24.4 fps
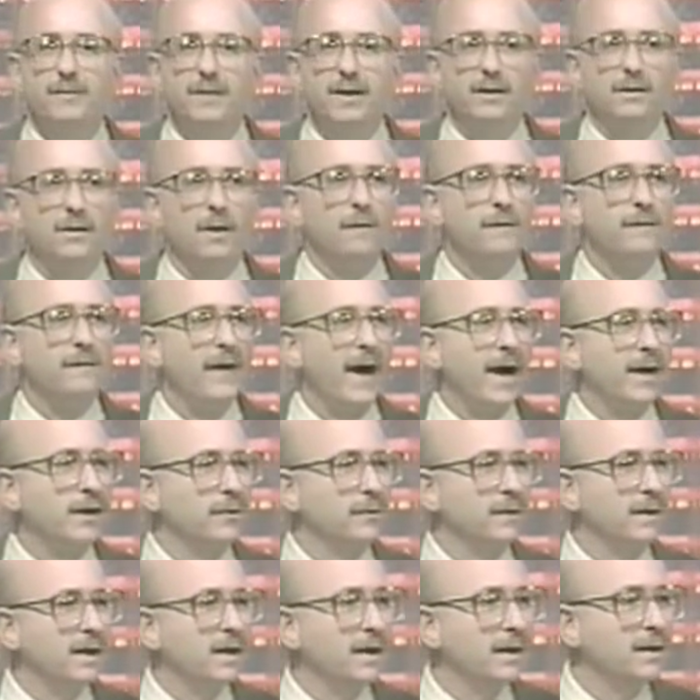meatloaf
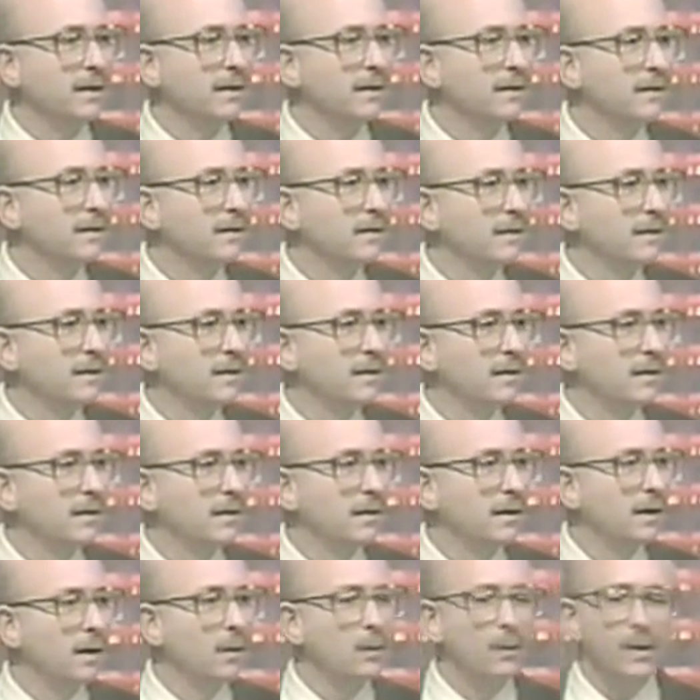factory here.
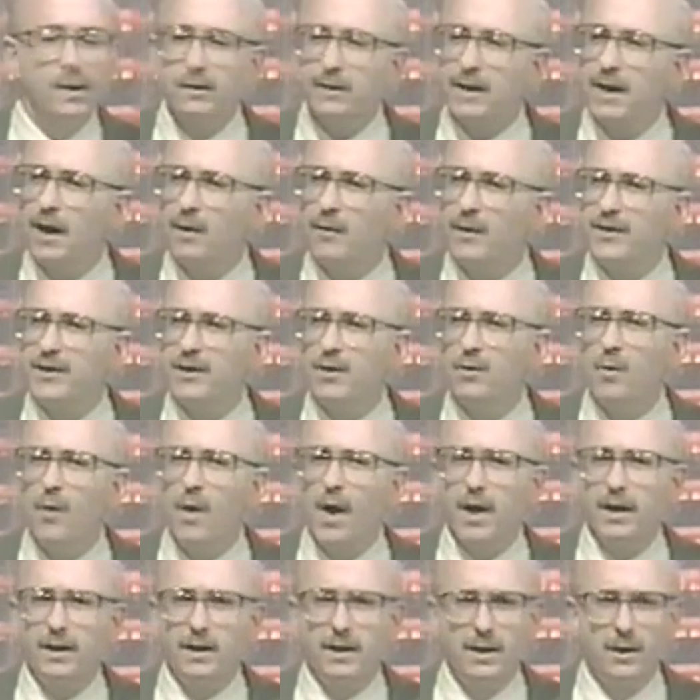Uh, we don't care whether you
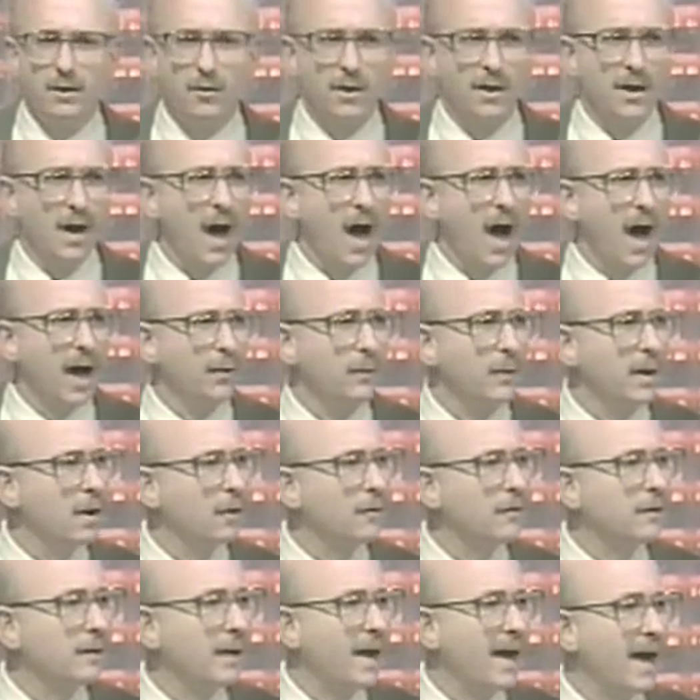want it here or not. We
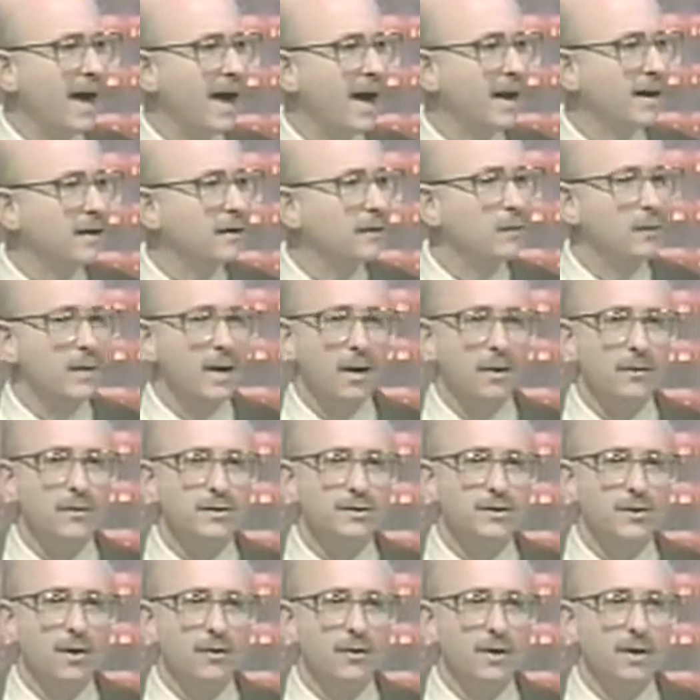own the land, we own the
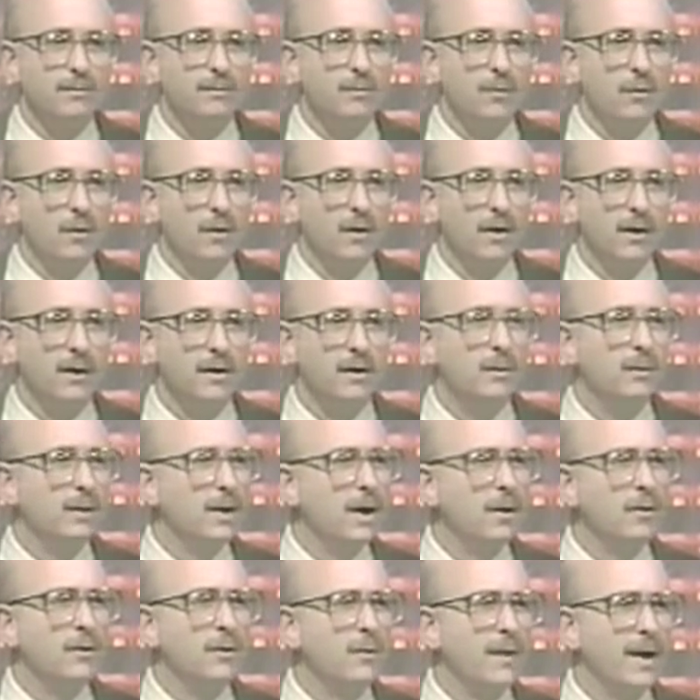zoning board, we
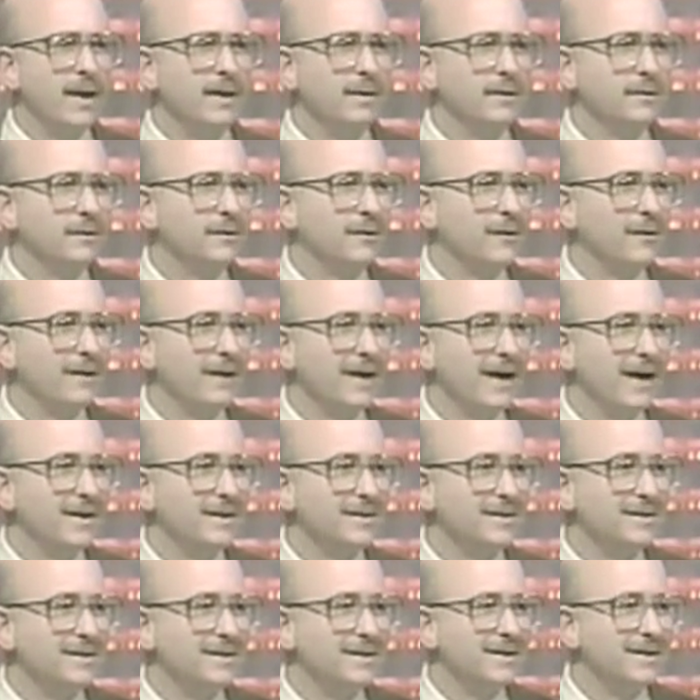own the regulatory
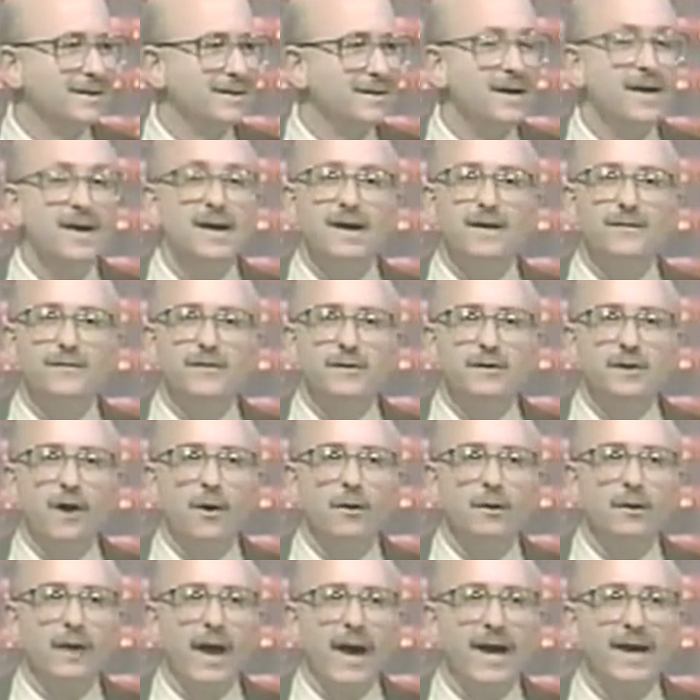agencies. If you
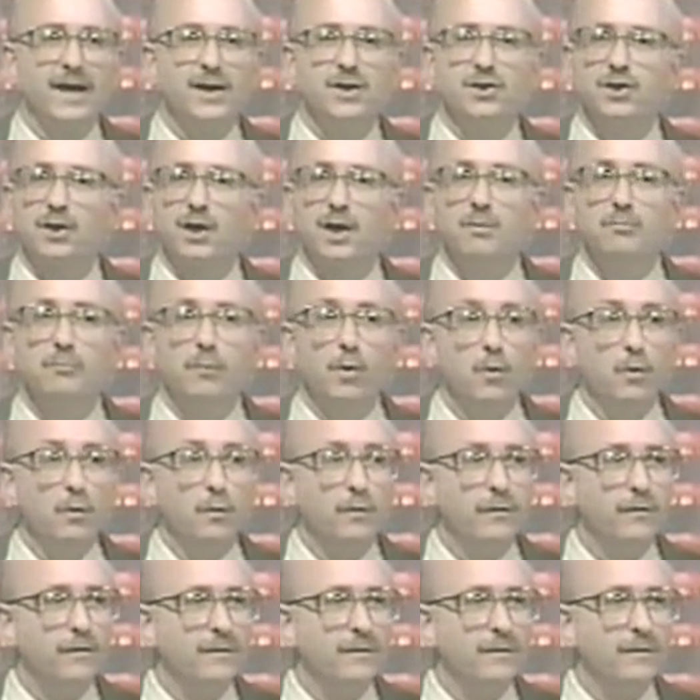don't like it, you can move.